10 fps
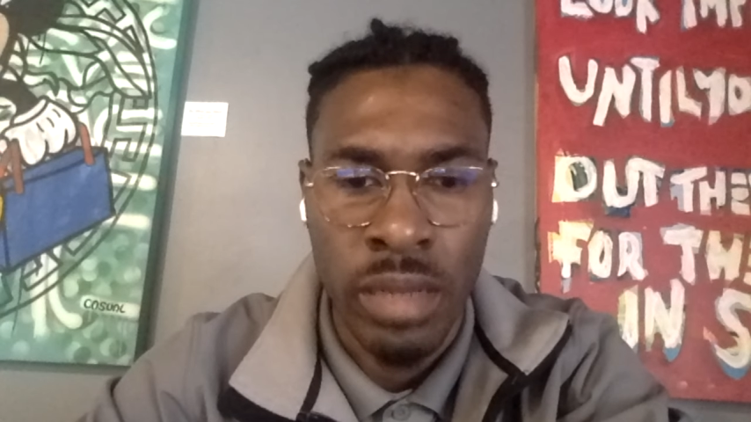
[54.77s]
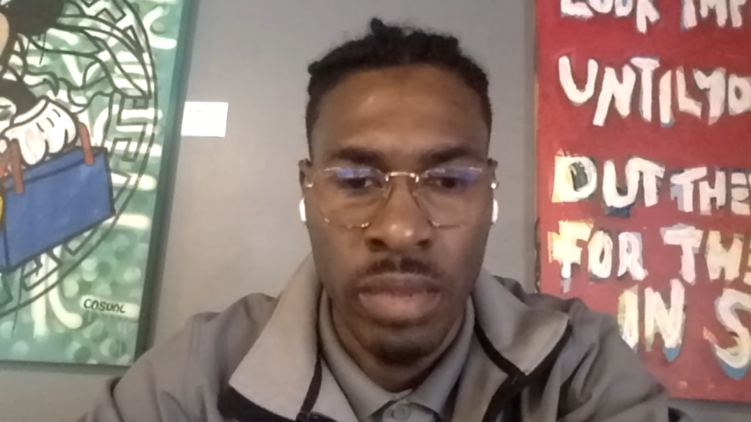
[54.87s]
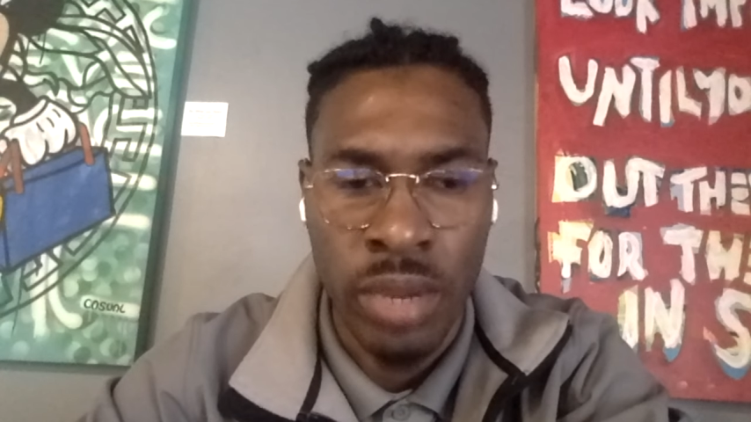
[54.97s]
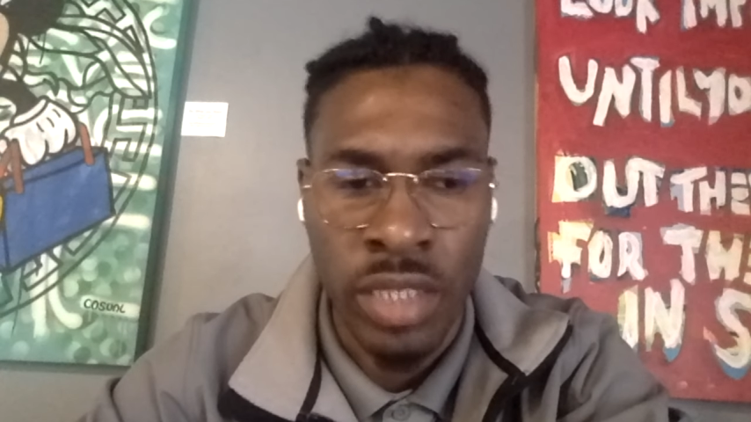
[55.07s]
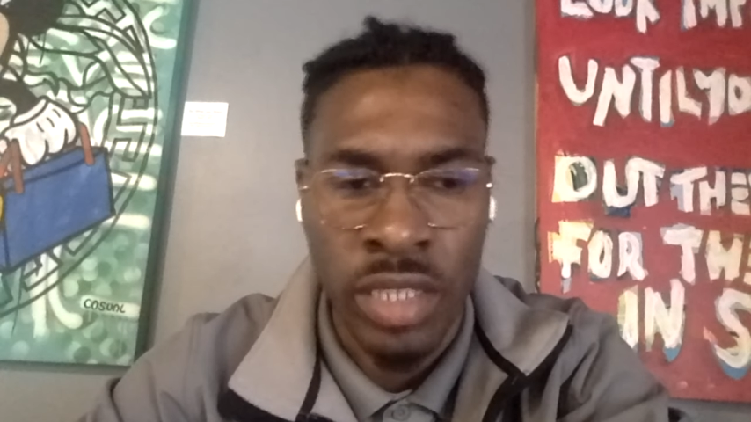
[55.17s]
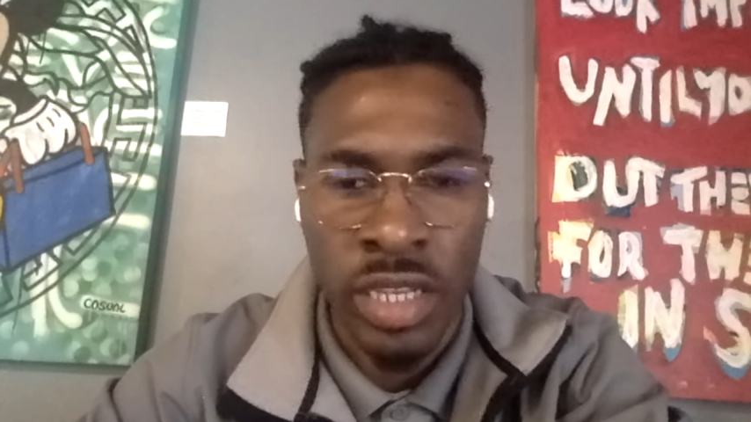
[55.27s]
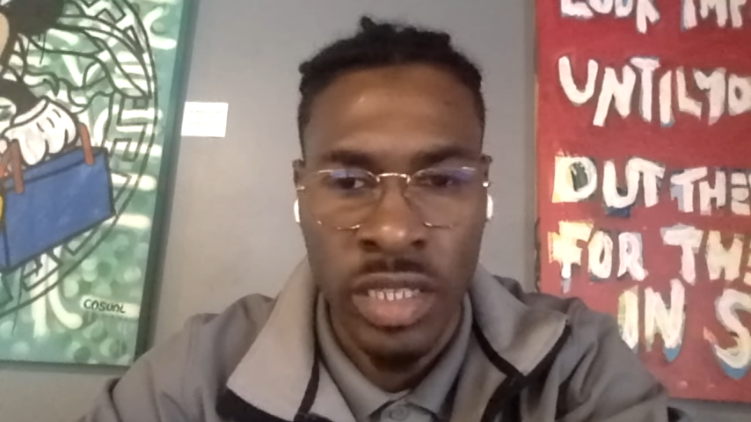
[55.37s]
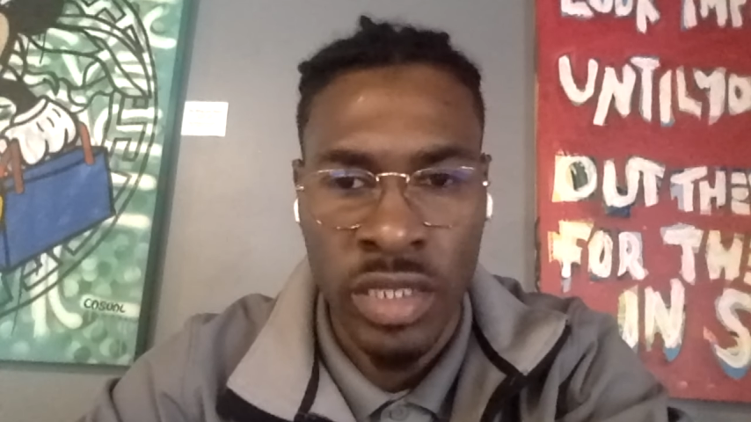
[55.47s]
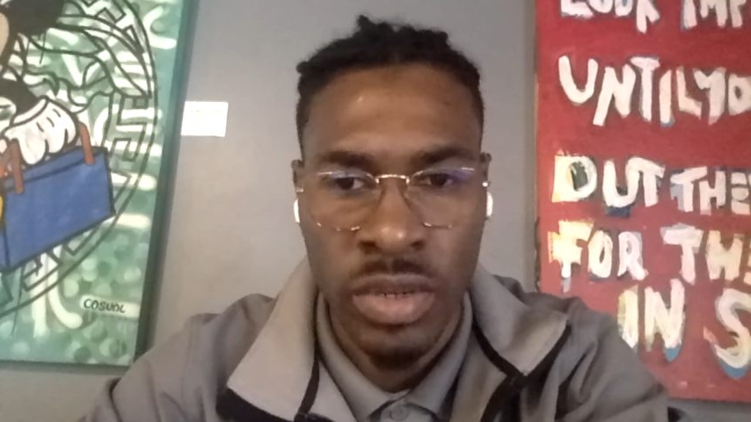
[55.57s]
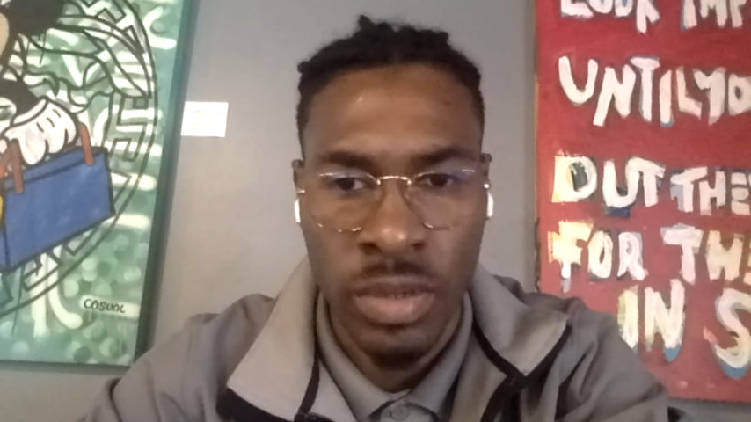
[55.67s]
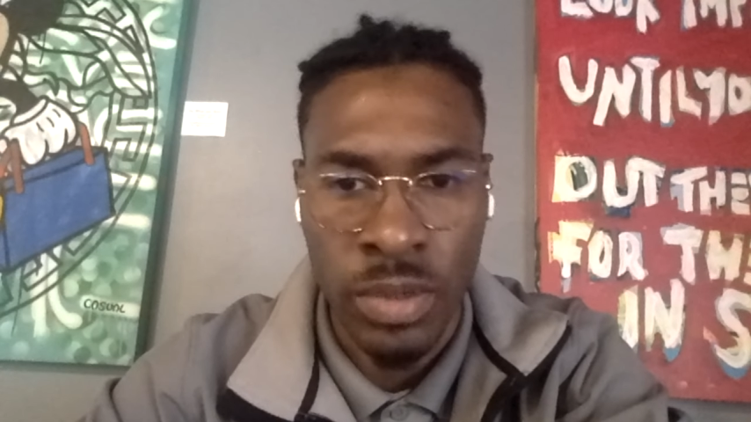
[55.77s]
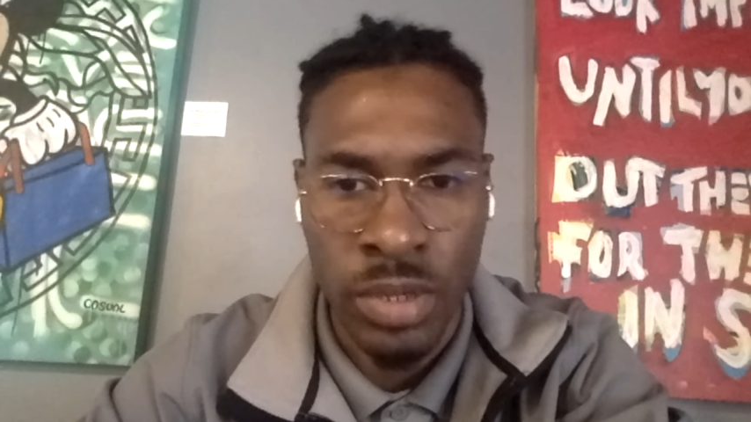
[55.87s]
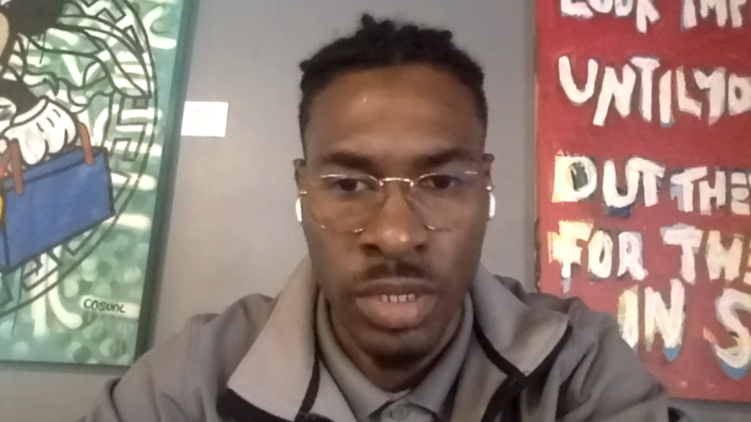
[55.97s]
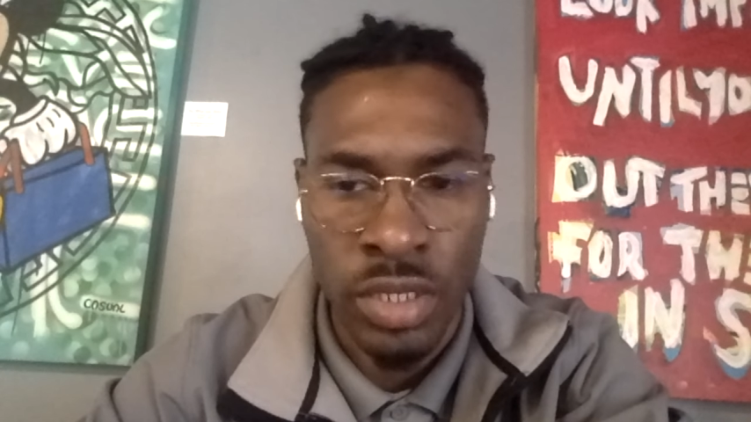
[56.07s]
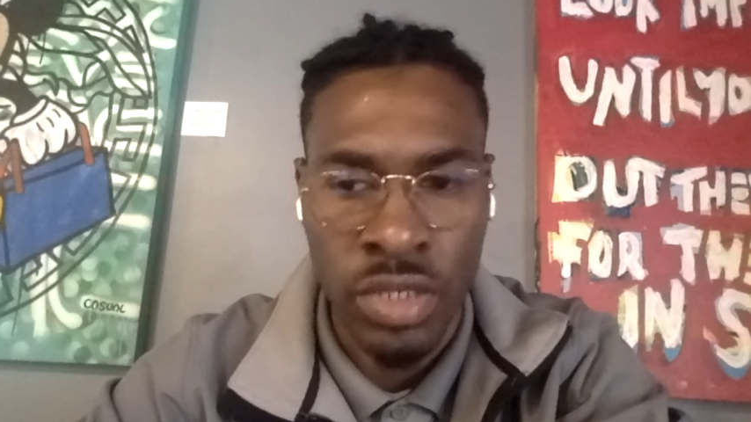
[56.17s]
process or
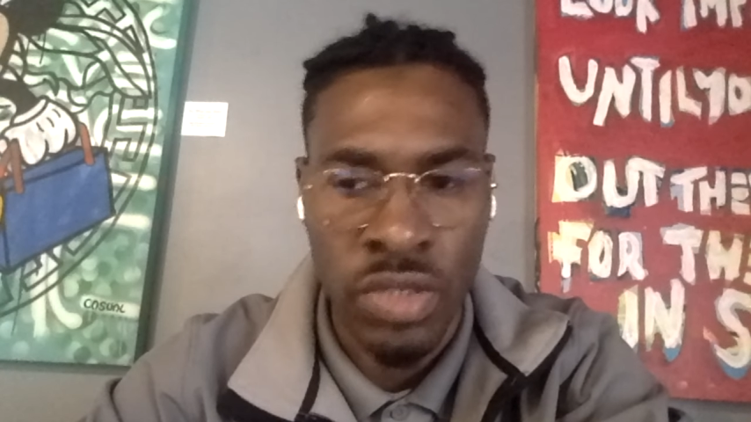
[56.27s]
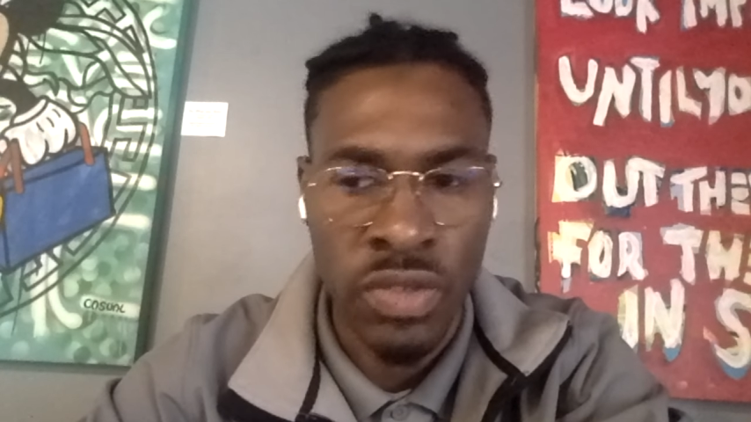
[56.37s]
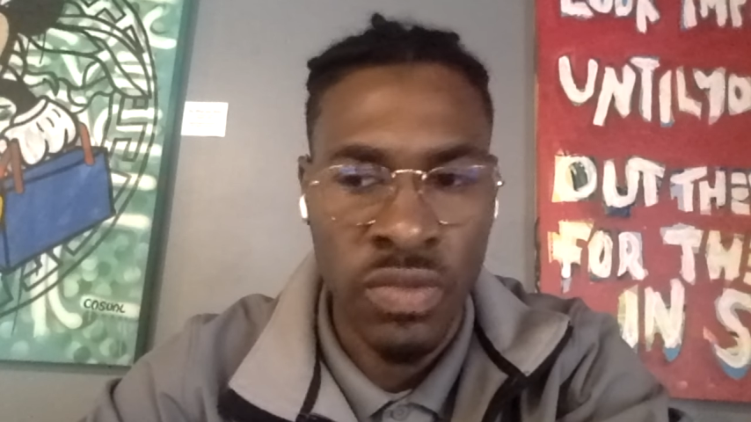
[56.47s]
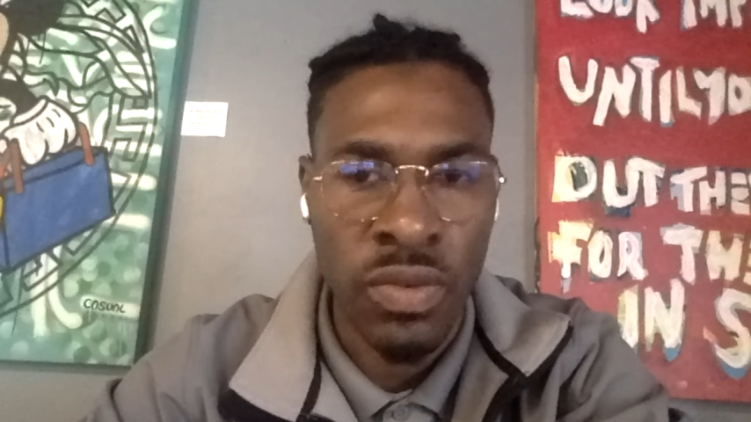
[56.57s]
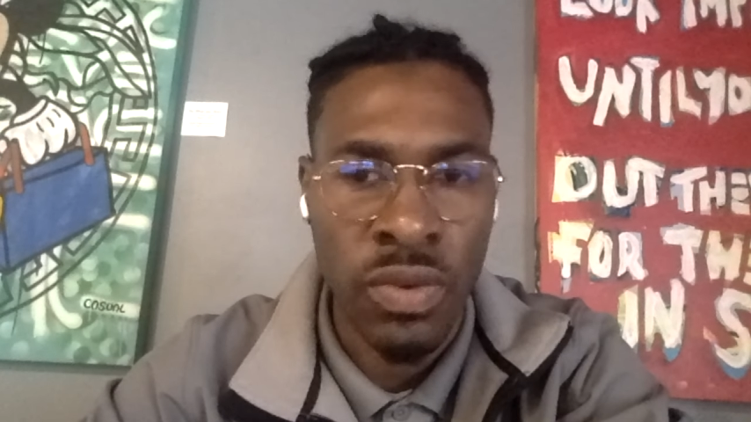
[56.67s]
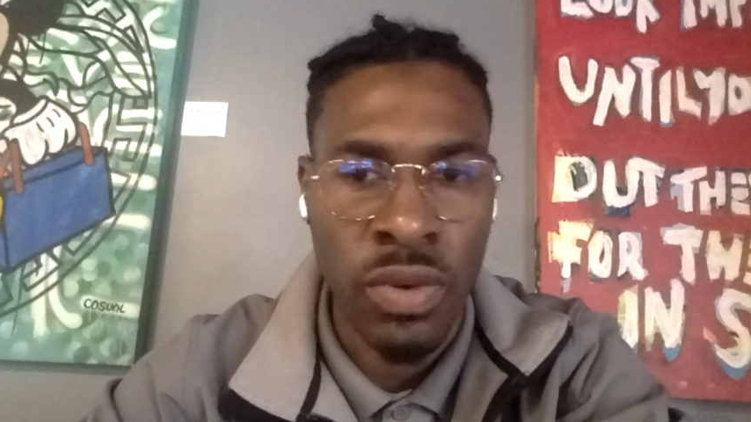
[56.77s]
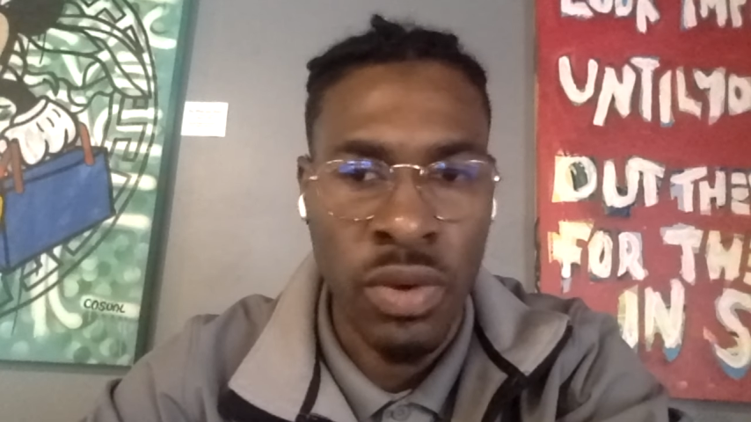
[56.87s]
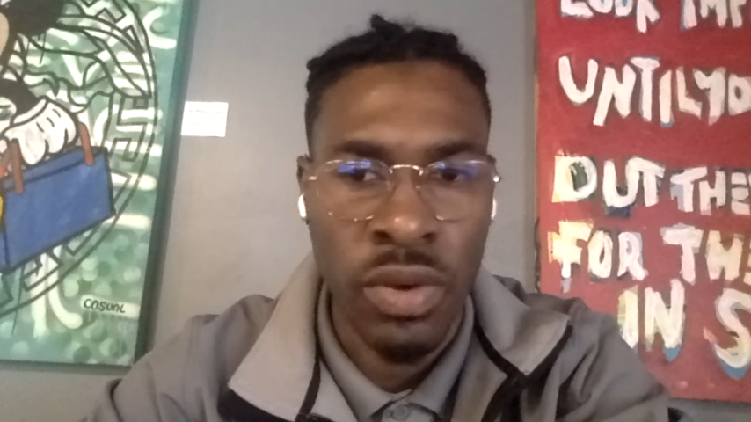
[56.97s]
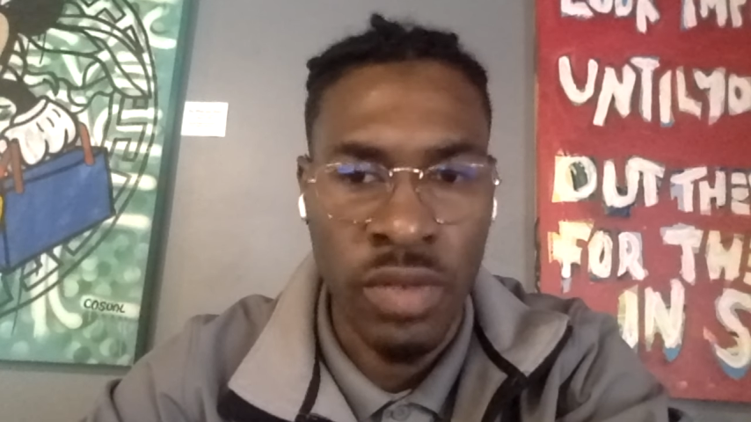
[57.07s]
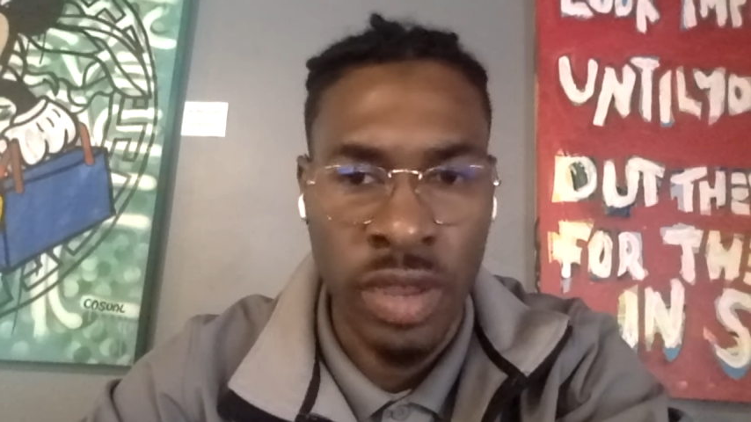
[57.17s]
procedures for